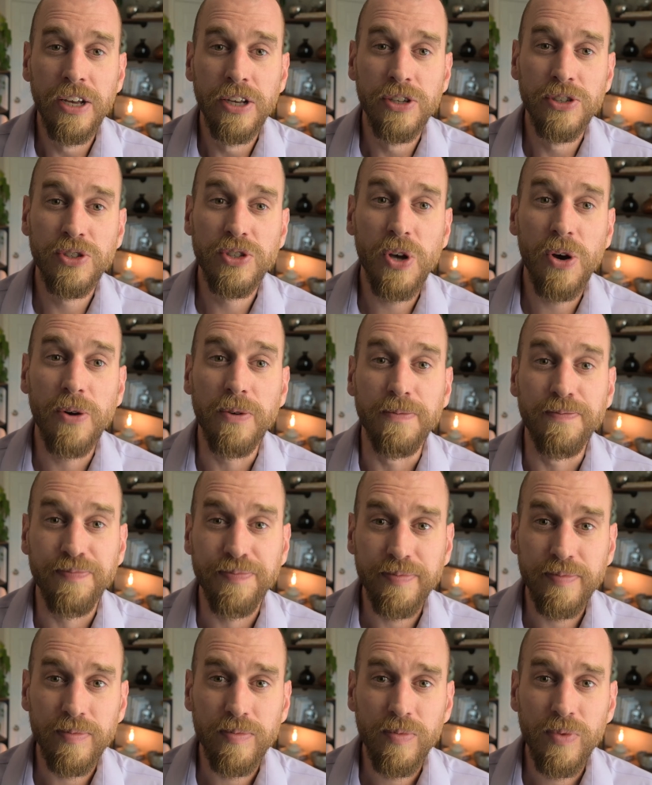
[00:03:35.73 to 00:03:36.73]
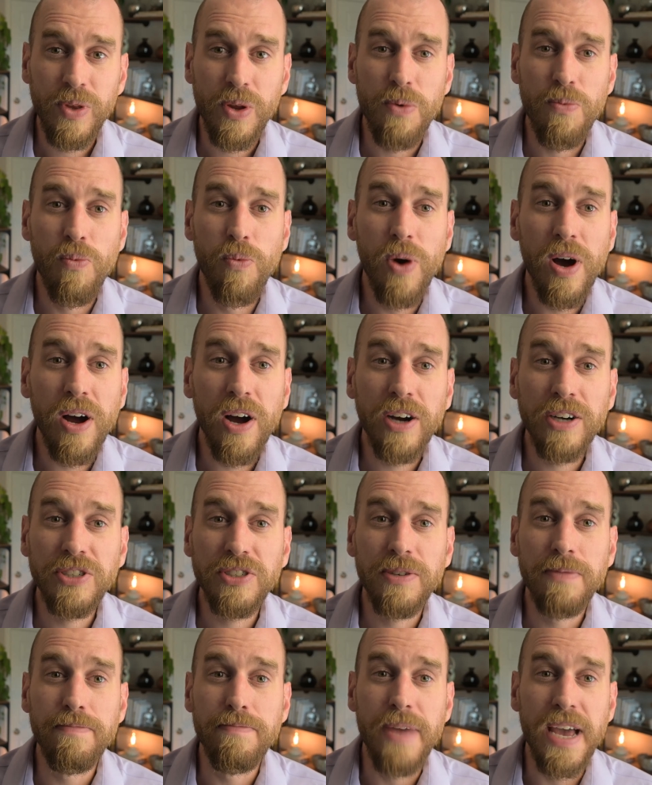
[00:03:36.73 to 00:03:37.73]
So what are
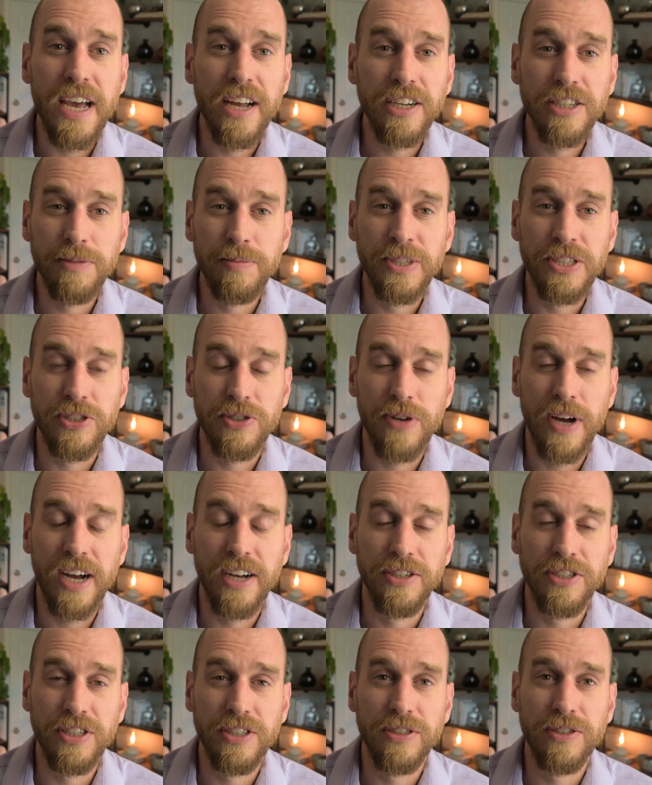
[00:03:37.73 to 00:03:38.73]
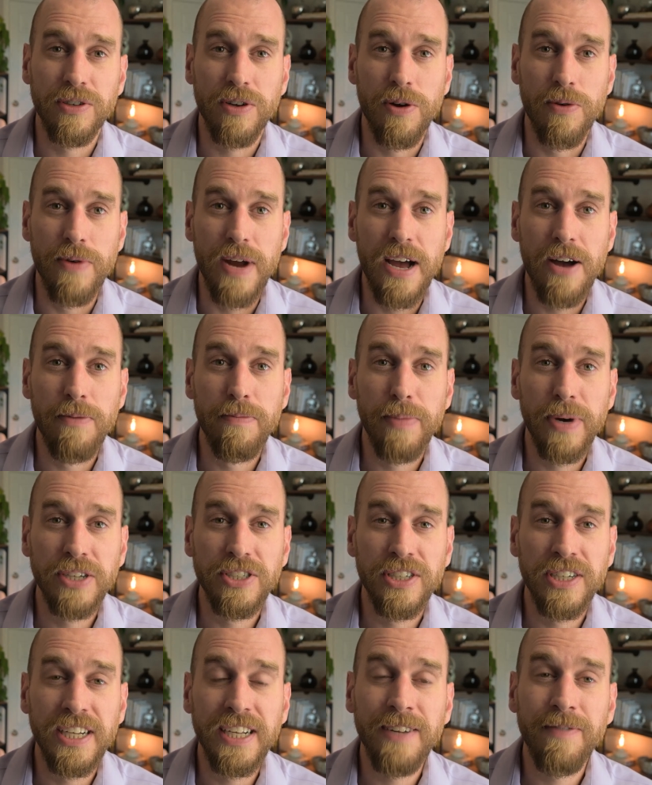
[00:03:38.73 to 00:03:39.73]
some management strategies around
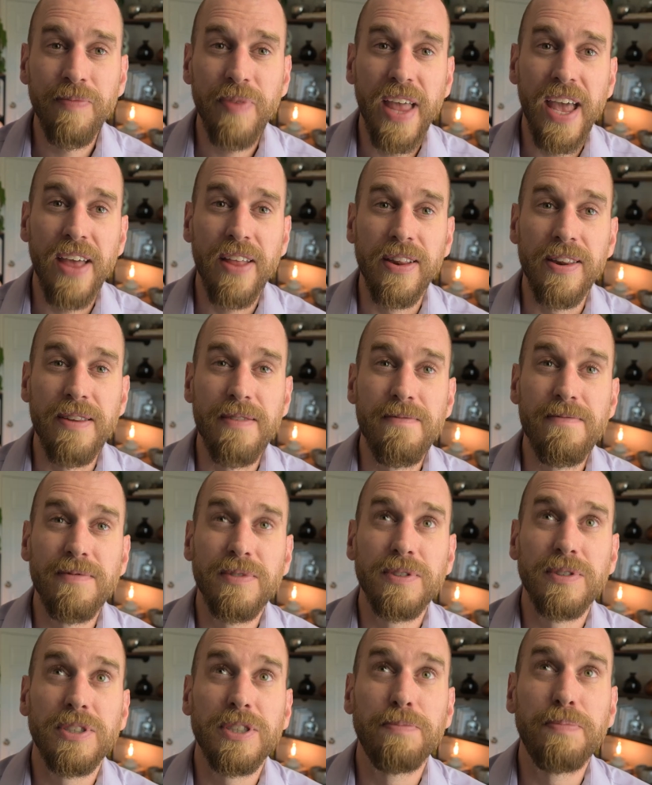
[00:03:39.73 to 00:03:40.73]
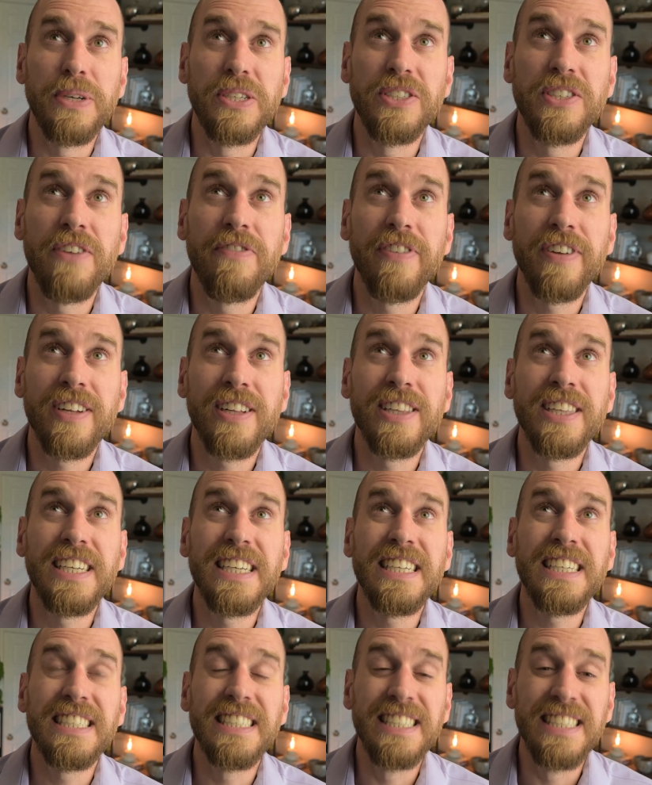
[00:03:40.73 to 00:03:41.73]
budgeting? And
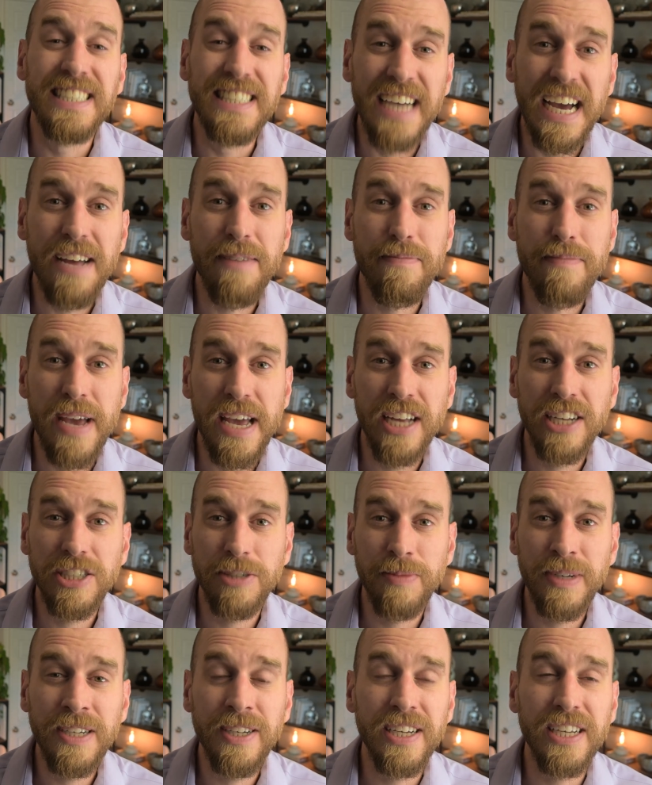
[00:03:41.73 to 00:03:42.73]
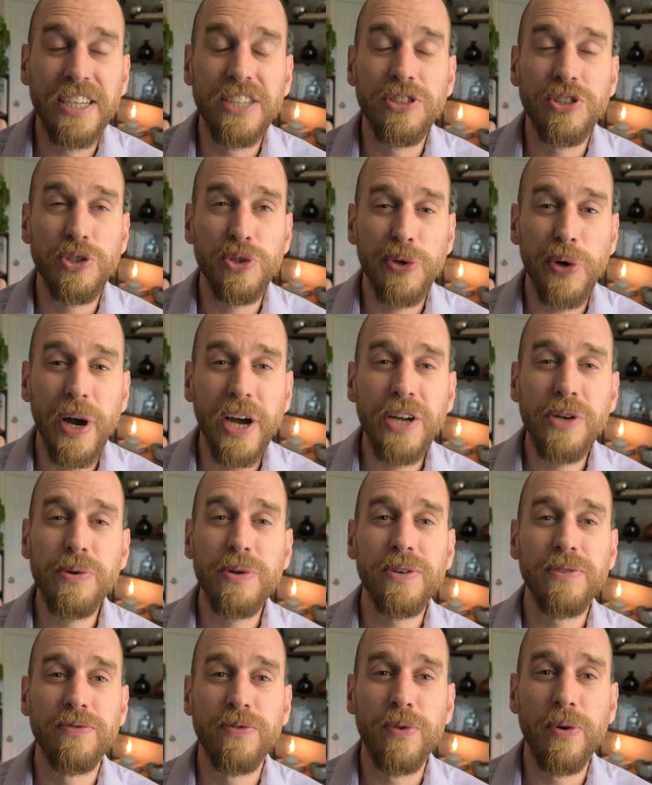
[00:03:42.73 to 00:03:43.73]
specifically debt management is try
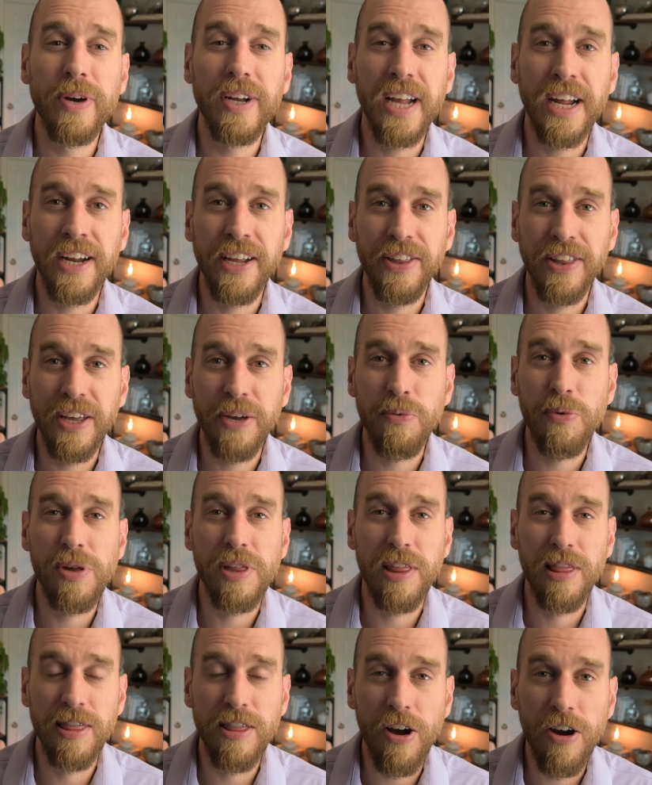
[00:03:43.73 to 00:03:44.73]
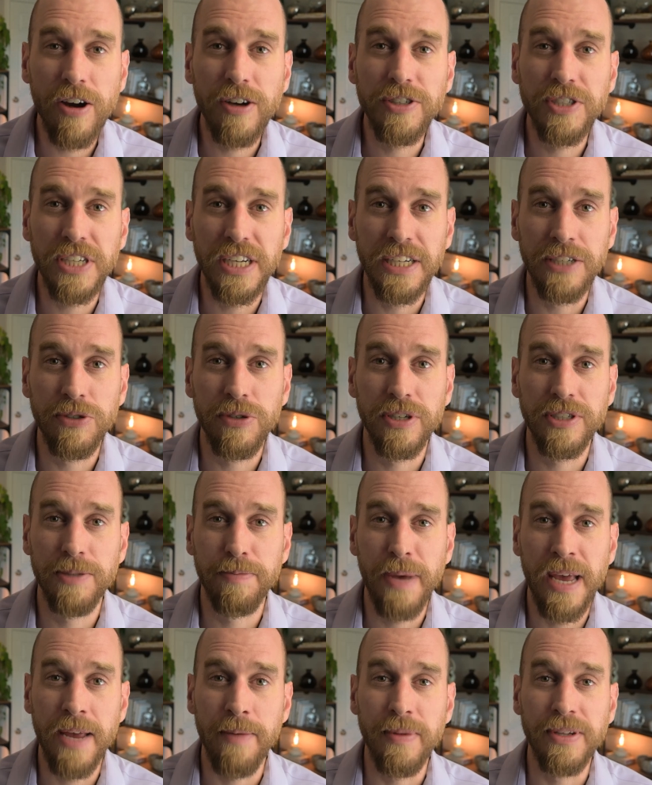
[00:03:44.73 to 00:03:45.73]
to avoid anything with large
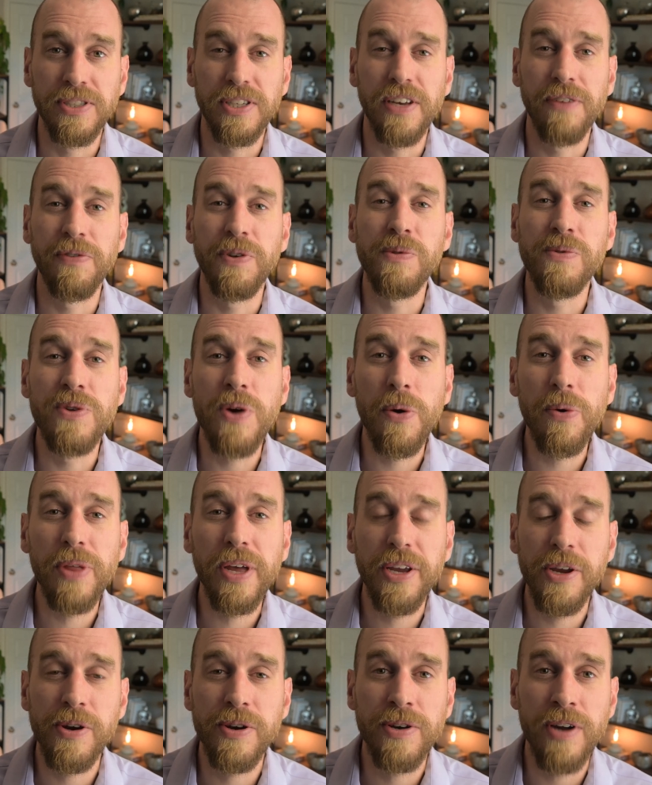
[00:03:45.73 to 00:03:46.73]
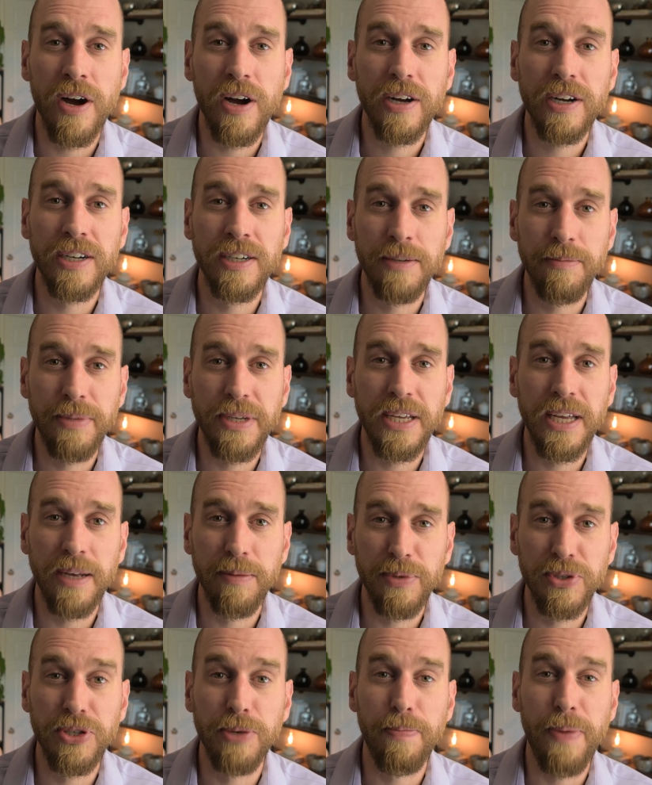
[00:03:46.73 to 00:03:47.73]
interest payments. If you know that you're not going to
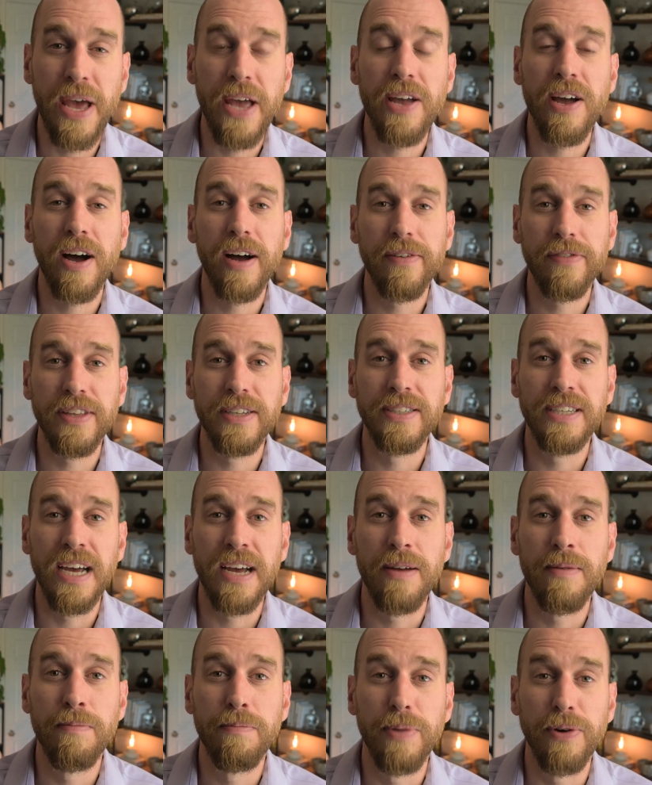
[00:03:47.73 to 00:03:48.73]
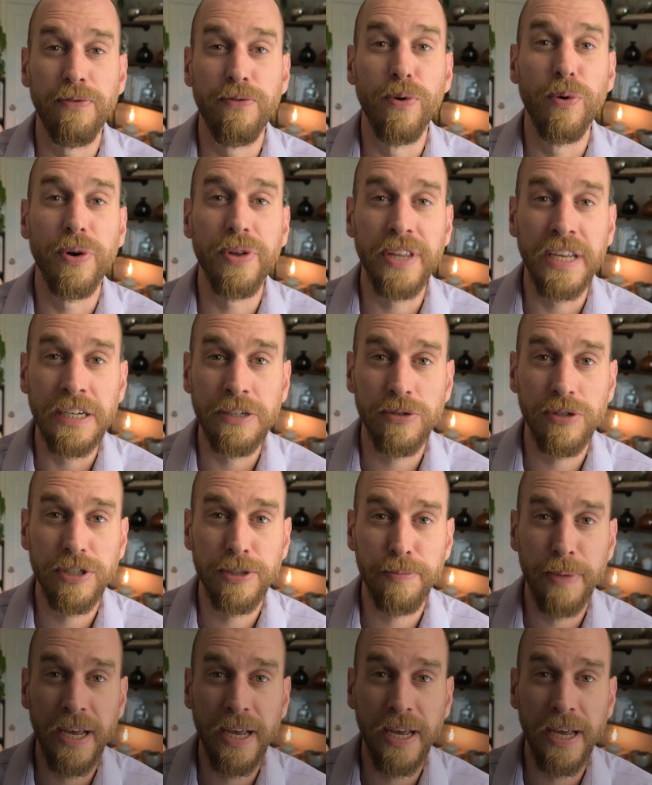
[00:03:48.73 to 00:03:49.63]
be able to pay off the debt before the interest